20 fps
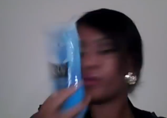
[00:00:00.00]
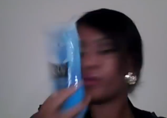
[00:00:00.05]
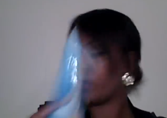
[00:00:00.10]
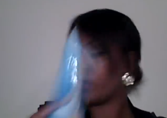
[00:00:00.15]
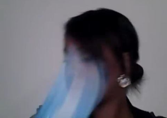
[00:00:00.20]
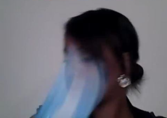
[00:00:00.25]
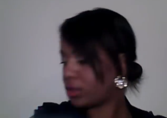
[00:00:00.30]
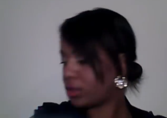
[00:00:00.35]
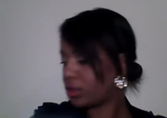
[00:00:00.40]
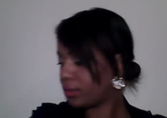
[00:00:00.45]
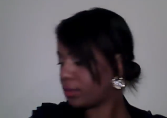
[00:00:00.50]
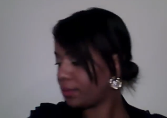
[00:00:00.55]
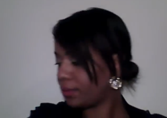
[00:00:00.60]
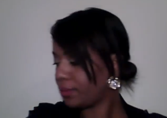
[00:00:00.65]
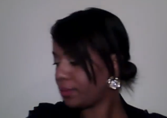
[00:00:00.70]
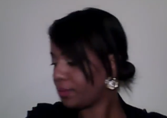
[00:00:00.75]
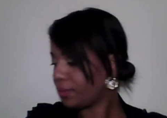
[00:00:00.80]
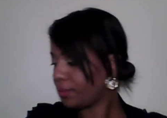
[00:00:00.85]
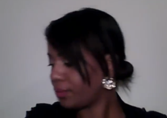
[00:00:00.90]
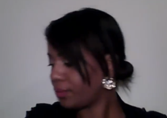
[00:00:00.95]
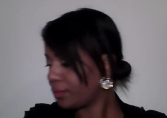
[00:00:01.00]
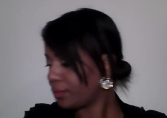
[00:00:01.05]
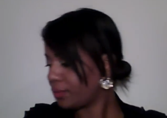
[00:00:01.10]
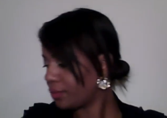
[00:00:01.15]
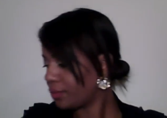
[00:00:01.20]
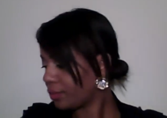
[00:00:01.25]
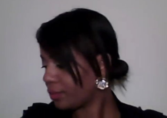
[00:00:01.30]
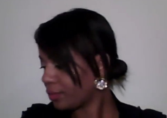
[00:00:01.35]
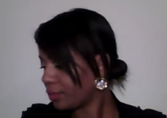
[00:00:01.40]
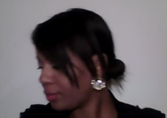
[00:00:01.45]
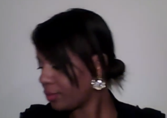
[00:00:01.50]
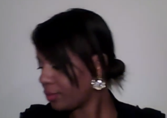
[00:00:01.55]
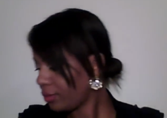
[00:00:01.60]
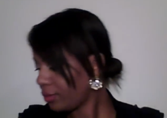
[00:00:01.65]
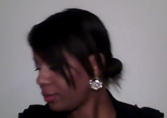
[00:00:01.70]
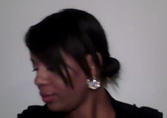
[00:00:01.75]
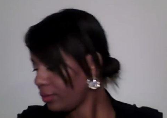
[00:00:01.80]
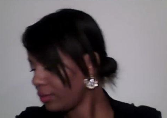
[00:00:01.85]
(no one is talking)